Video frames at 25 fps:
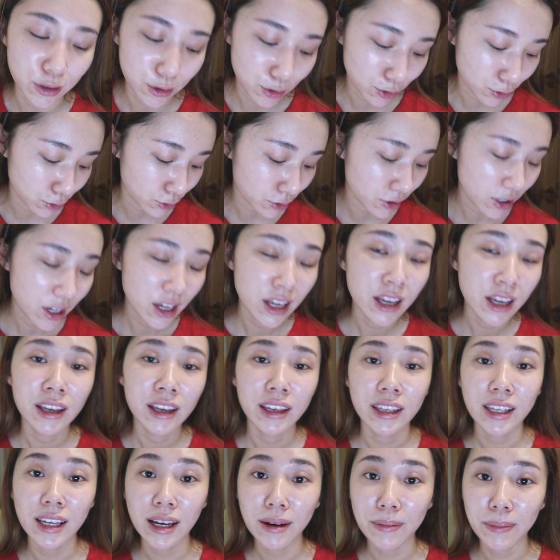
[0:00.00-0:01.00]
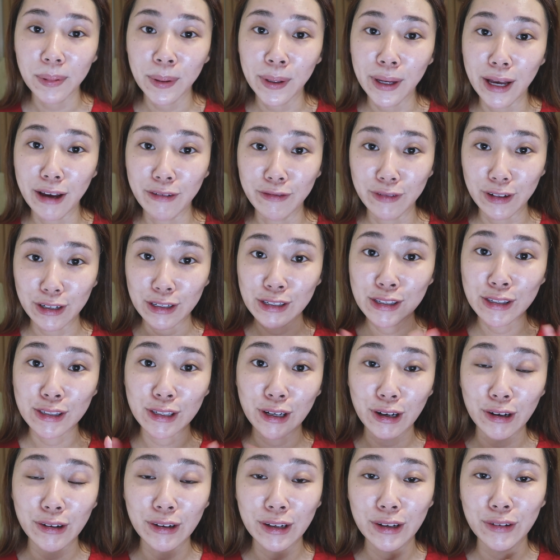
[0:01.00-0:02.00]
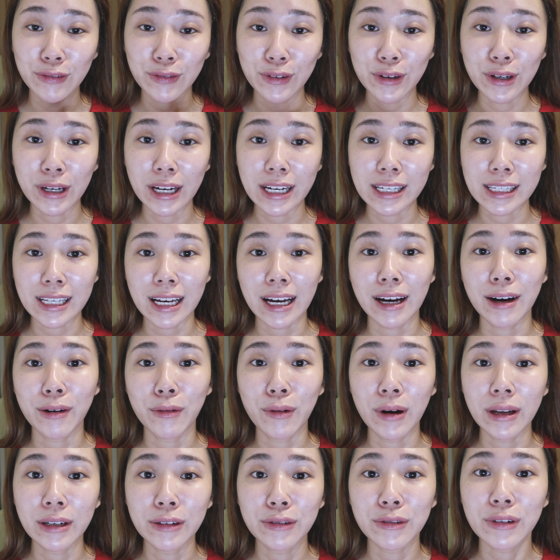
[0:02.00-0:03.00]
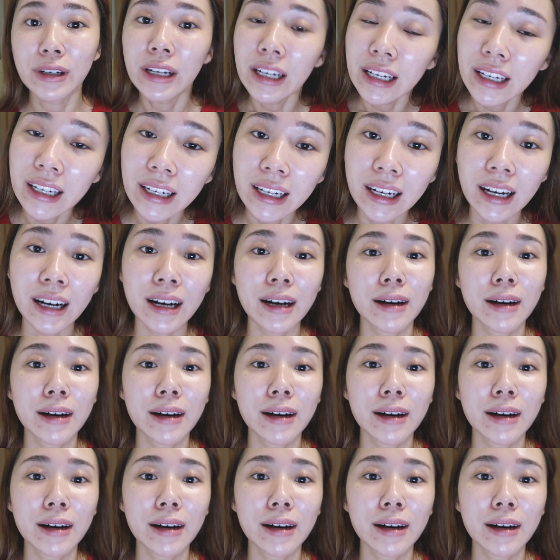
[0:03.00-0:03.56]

So yep, I'm very sorry if you guys are wondering